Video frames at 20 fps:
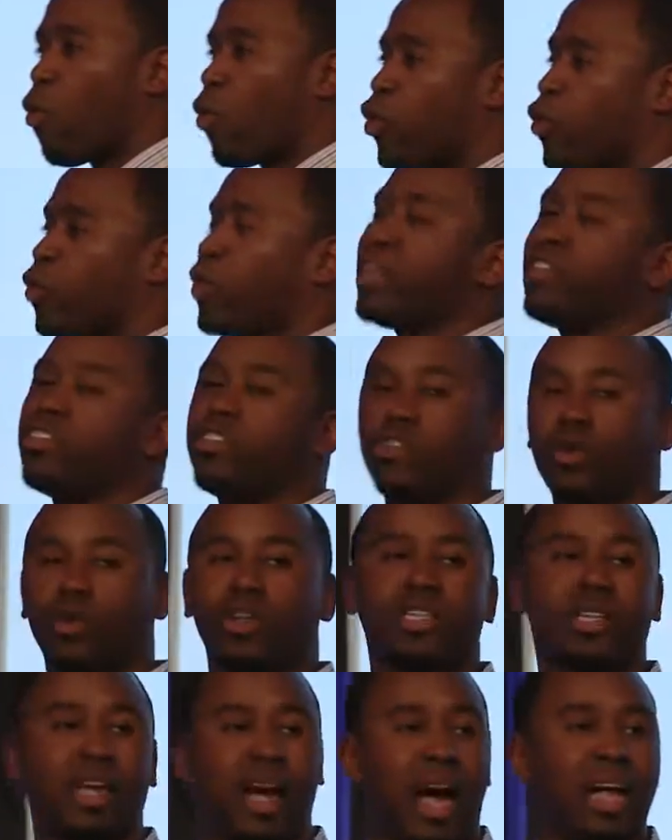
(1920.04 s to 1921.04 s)
where you can
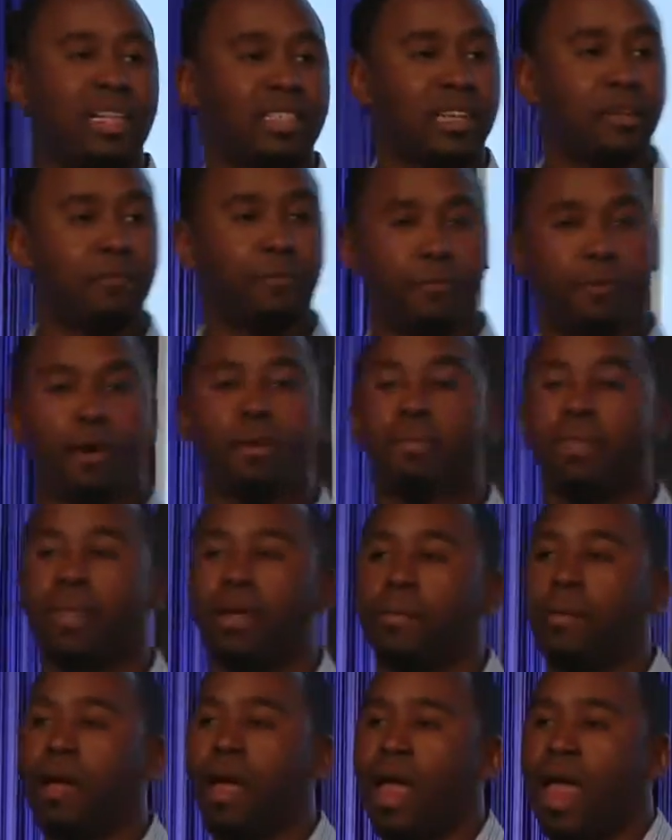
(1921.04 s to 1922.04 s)
source content from
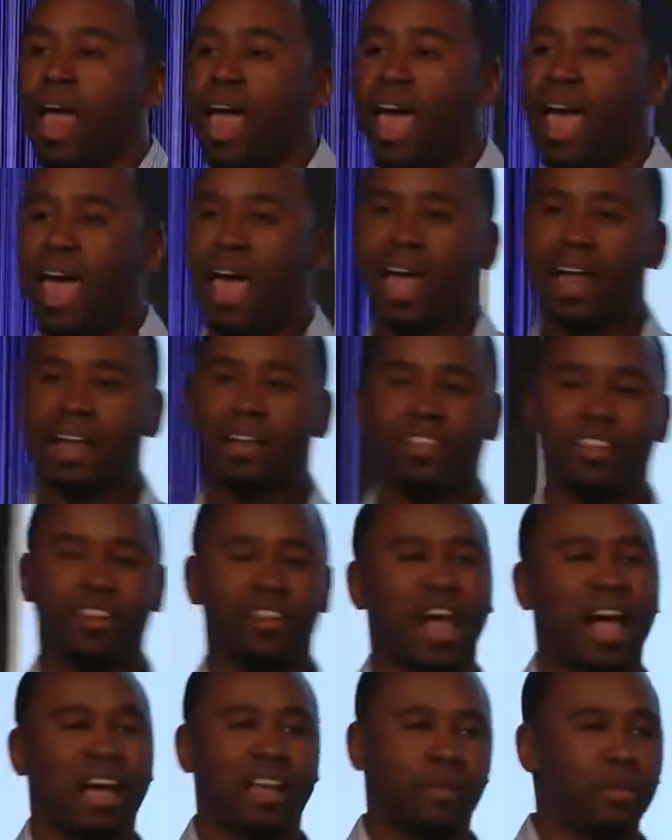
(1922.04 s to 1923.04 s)
them. And they're
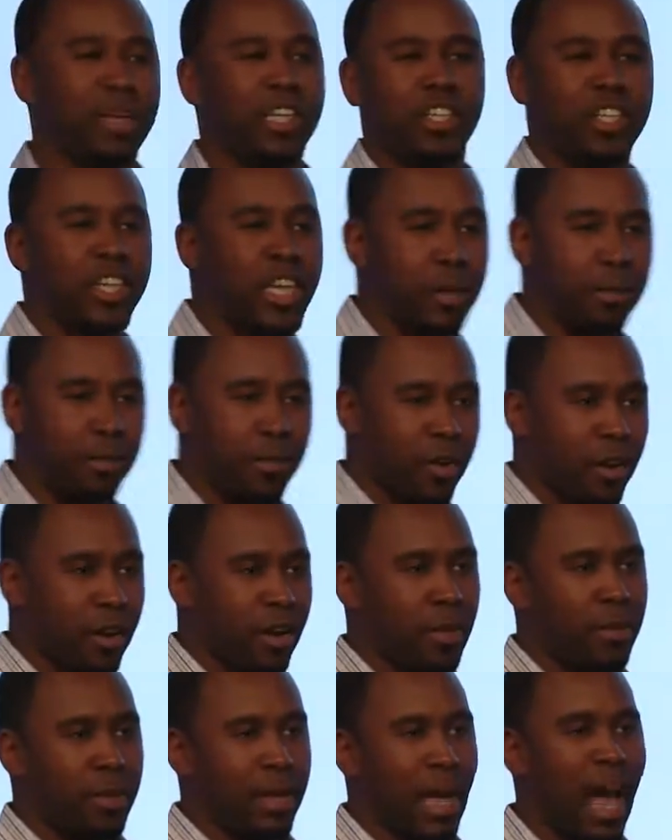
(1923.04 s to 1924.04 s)
not going to be cheap. They're
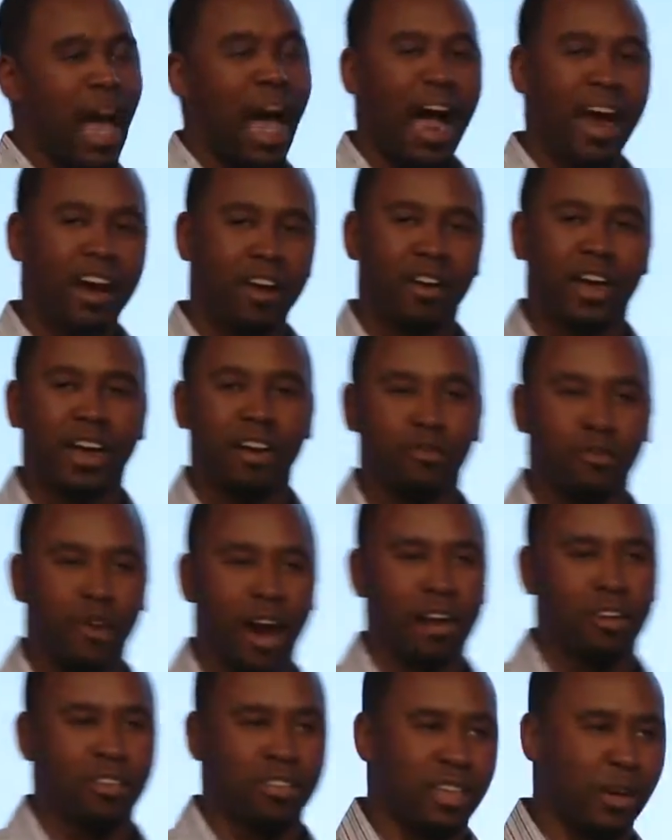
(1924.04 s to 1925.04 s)
going to be higher end
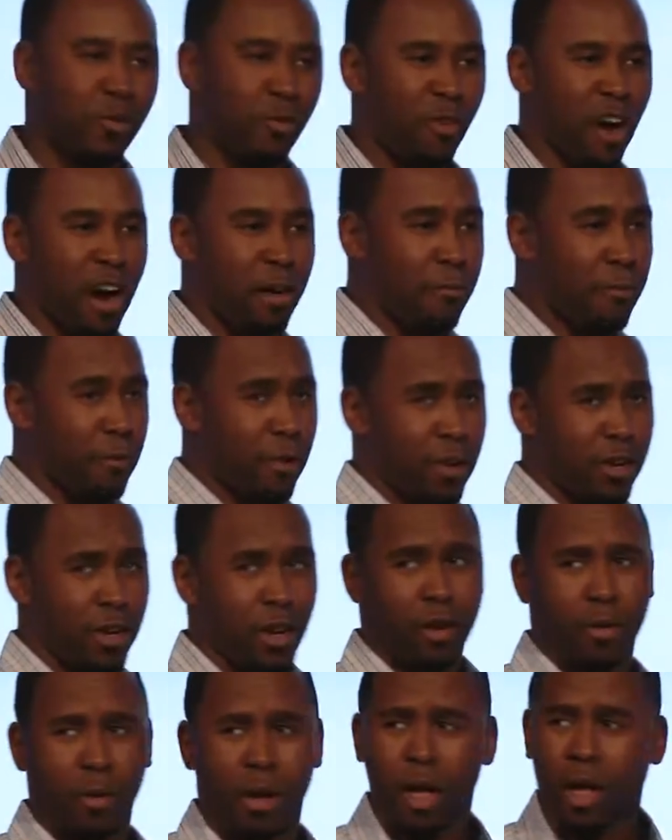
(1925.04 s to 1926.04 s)
writers that write for, you
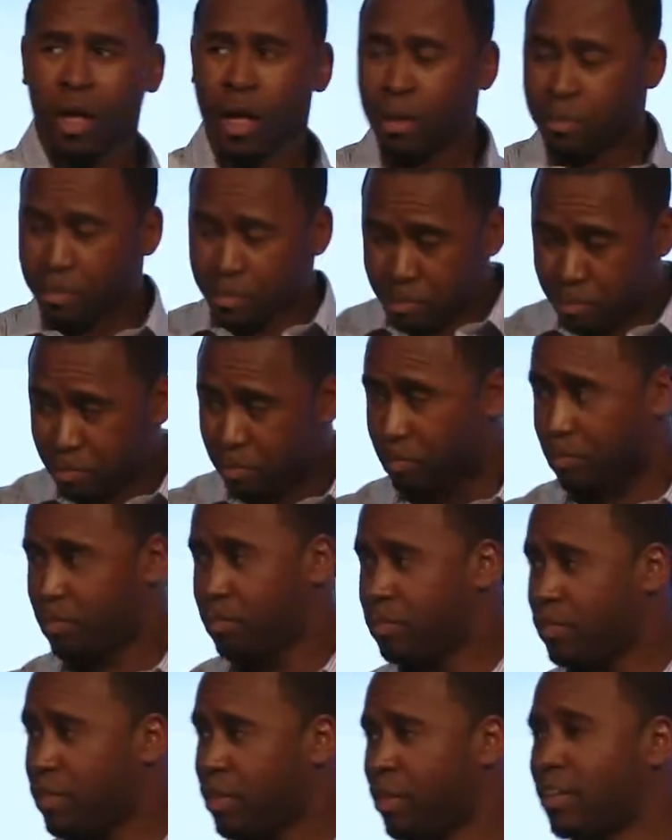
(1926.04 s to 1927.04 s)
know,
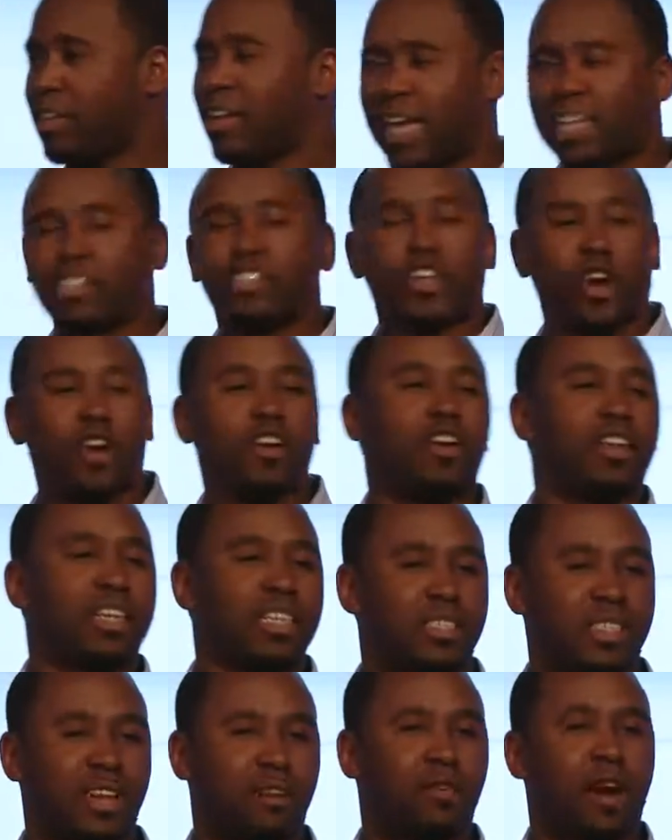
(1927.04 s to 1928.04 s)
like
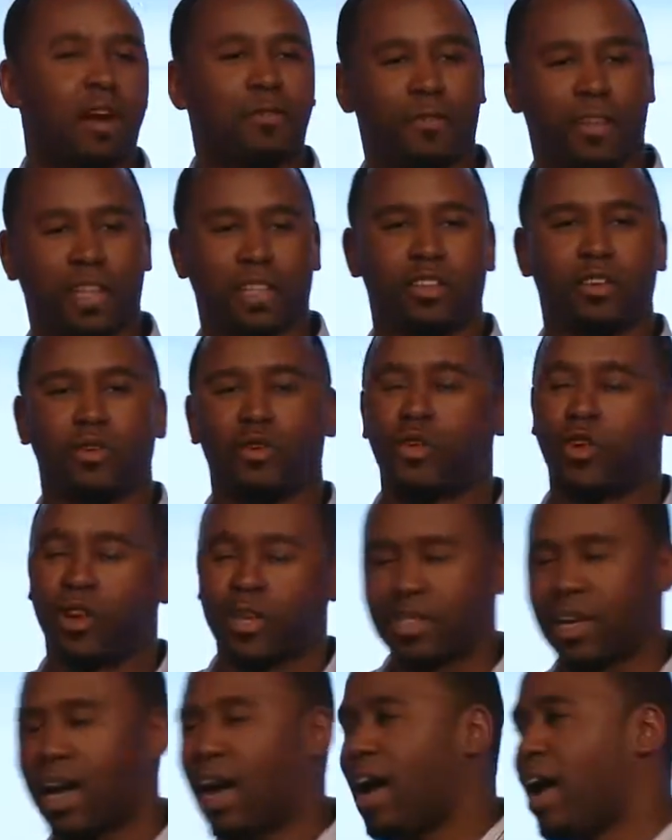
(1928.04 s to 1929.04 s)
journalists that write for like the New
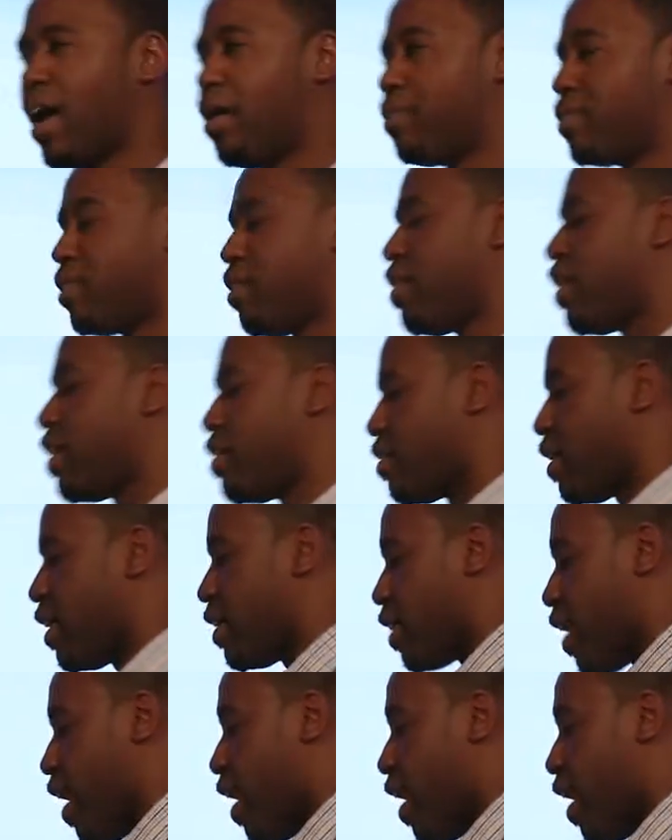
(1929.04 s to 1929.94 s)
York Times and things like